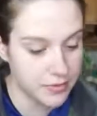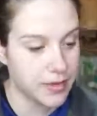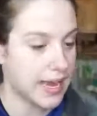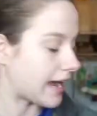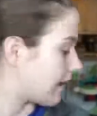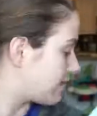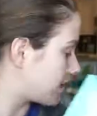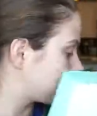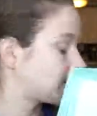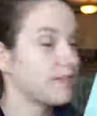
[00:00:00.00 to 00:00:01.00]
Then we have
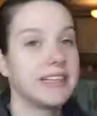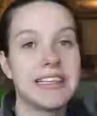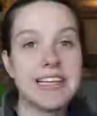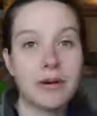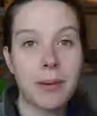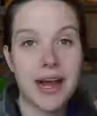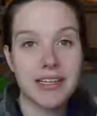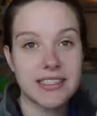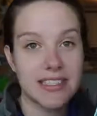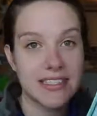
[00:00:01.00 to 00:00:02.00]
a bunch of little
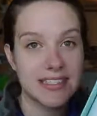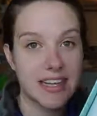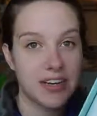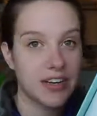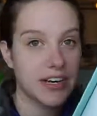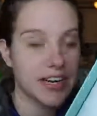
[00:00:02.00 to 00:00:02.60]
boxes under